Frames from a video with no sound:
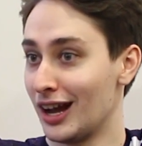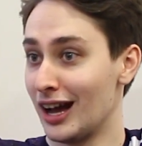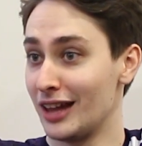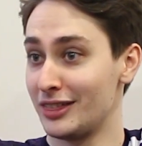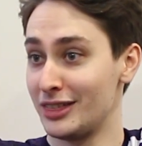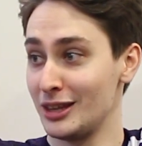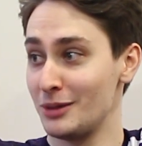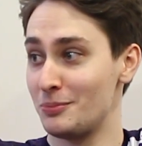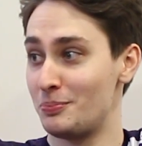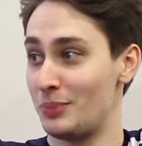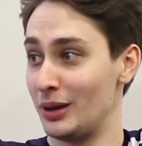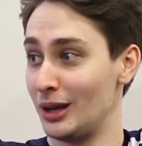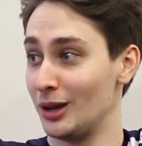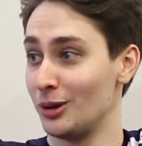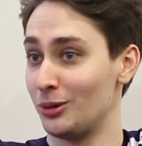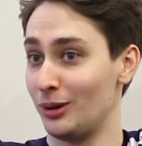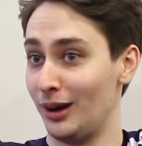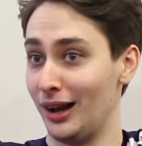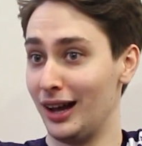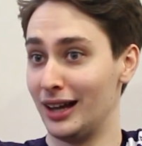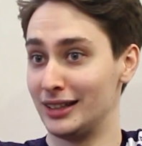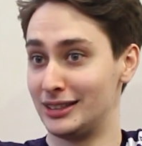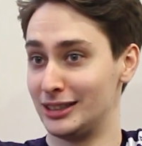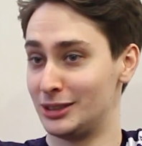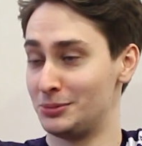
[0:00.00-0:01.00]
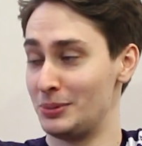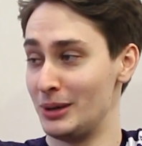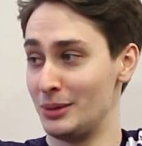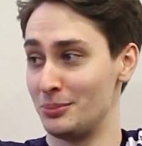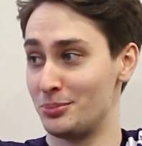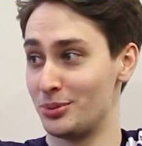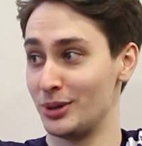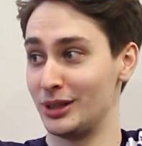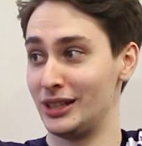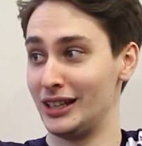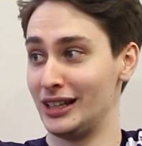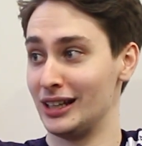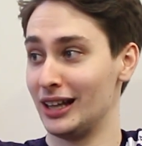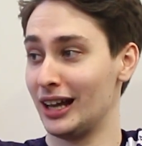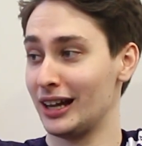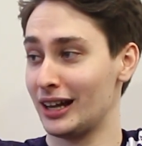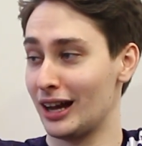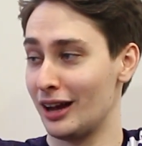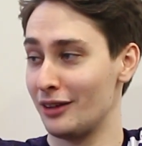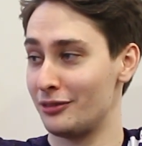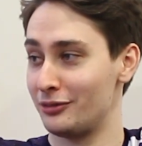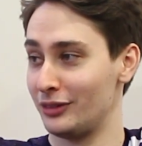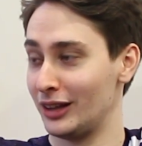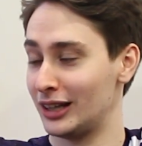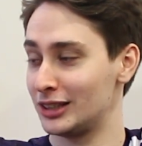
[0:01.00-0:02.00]
I think POIs, it's been pretty... Like,
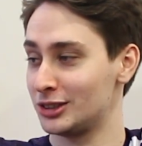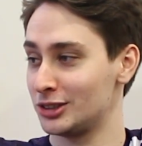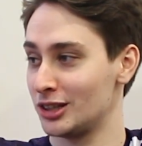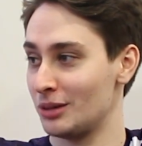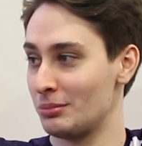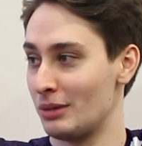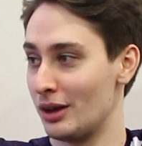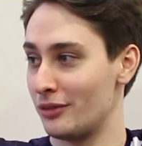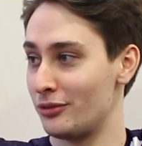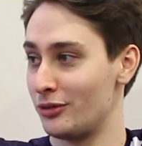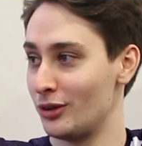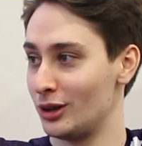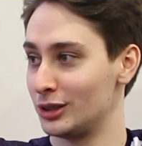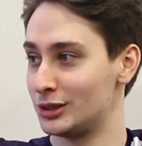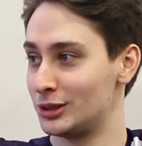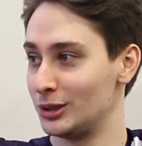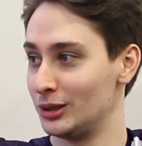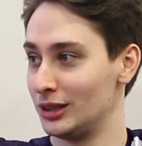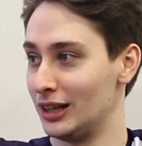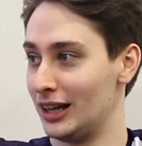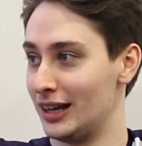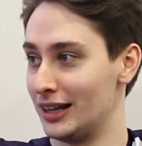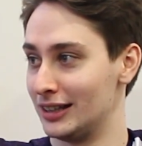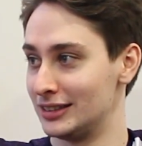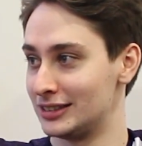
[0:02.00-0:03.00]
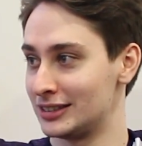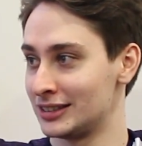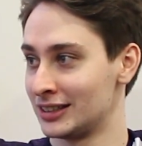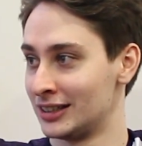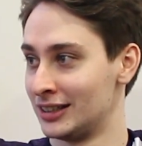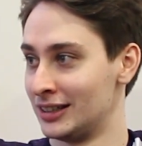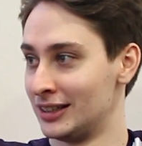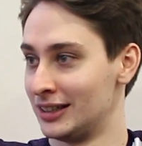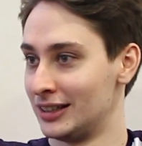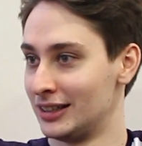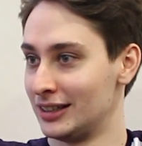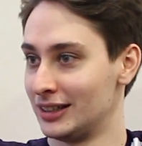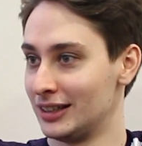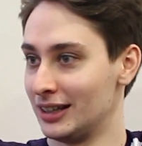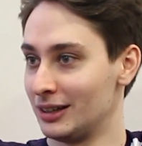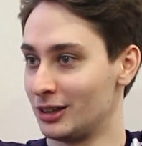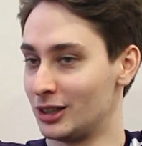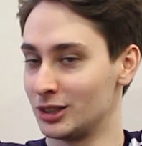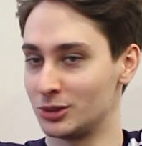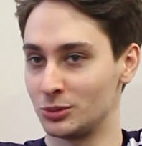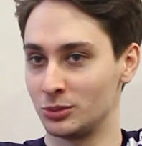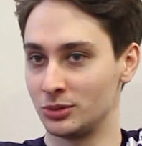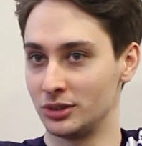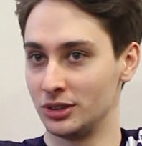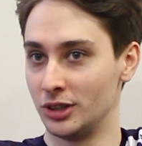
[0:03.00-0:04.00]
I flexed up my first 2 LANs
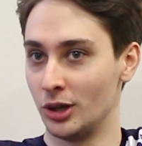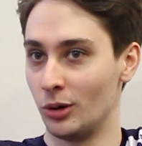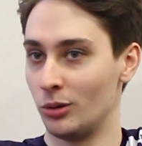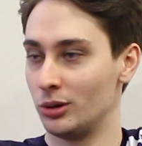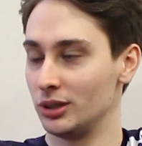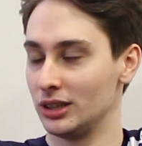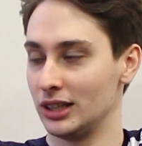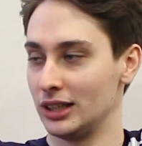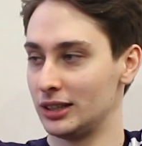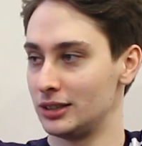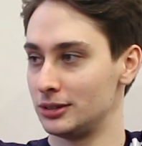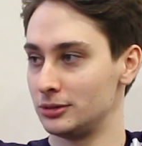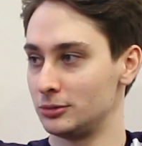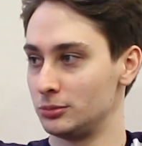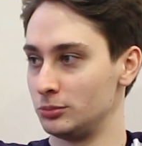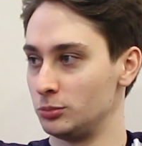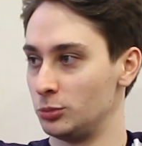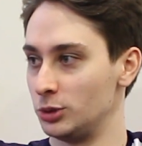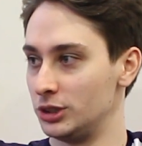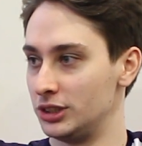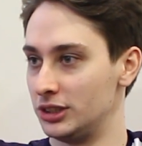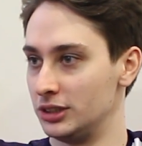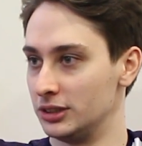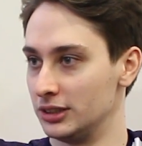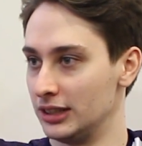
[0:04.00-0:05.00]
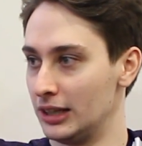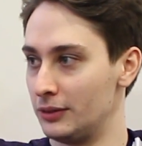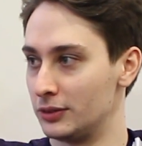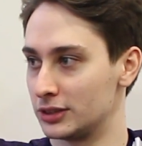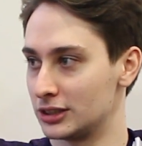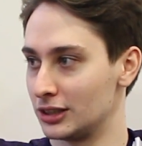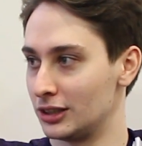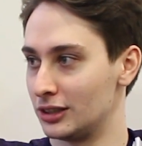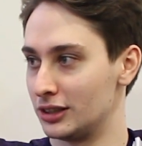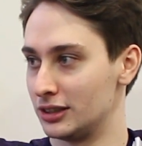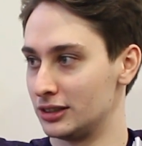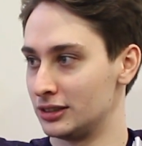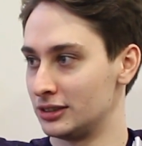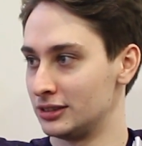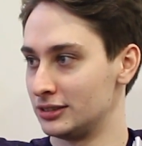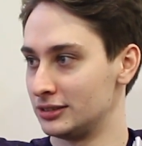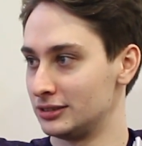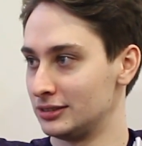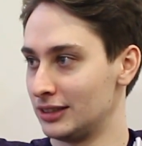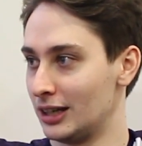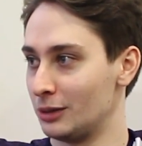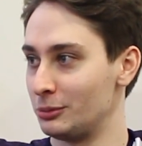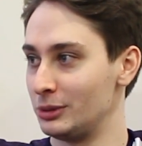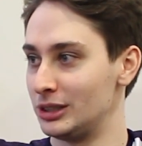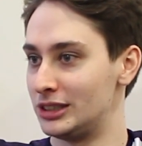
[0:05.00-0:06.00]
because no one would leave us alone.
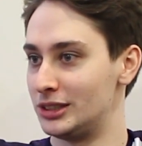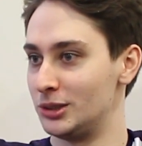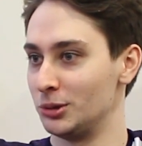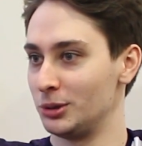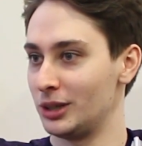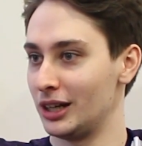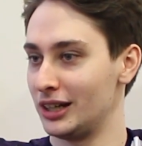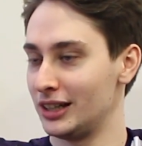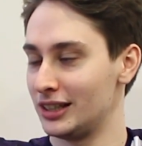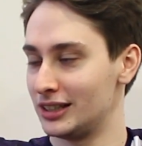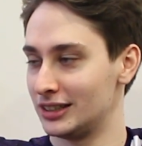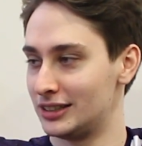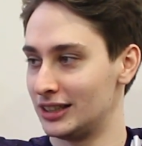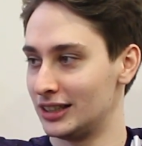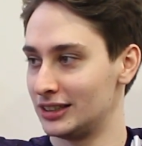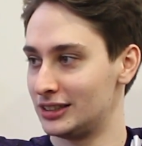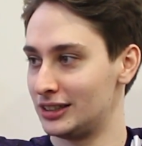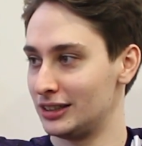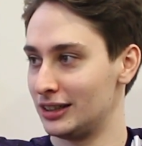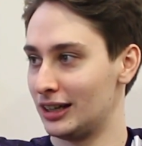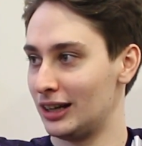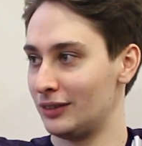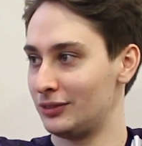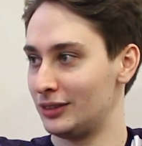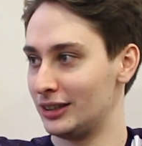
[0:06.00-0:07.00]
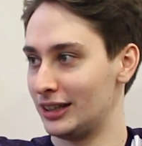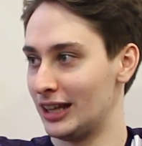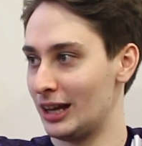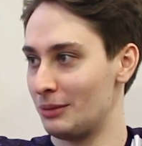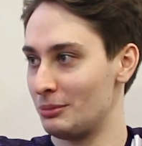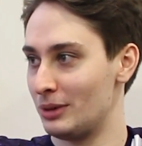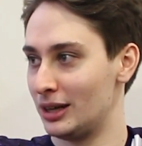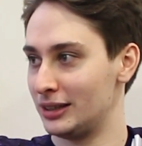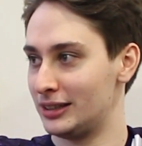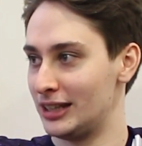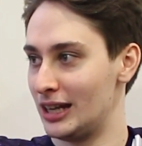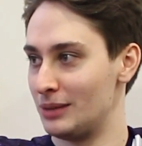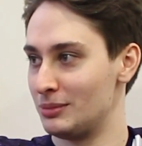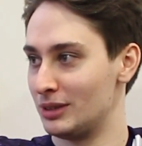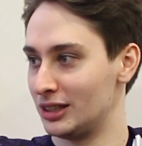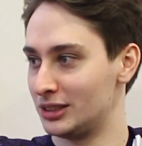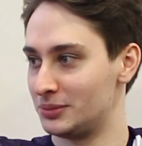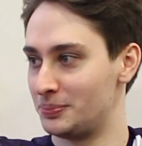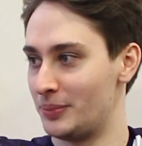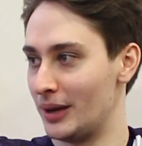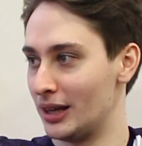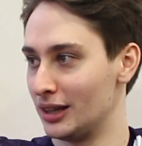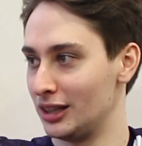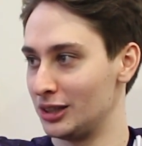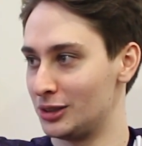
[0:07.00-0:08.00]
And we're still getting contested after that by a team that's
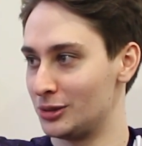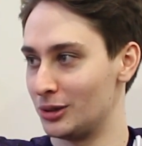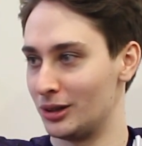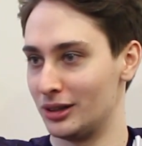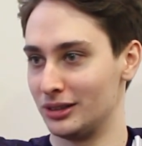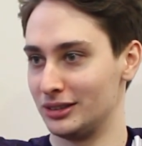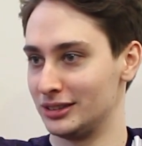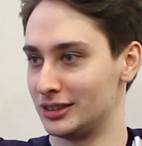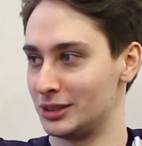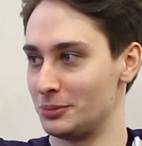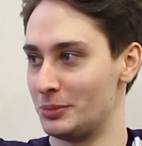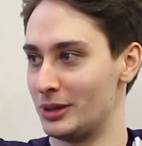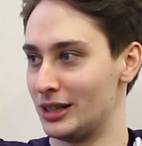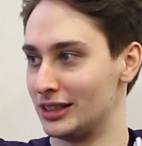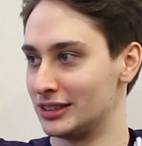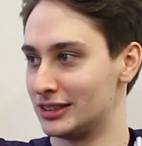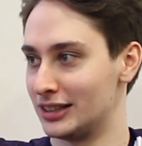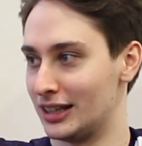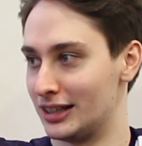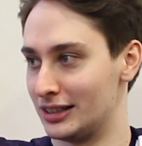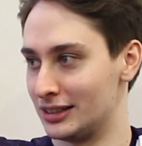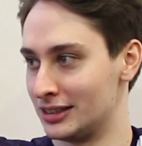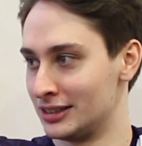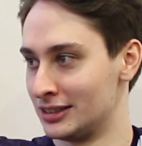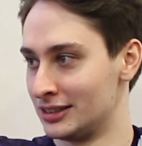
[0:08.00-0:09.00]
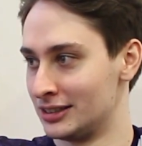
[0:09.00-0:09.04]
barely called. It's a bit insane.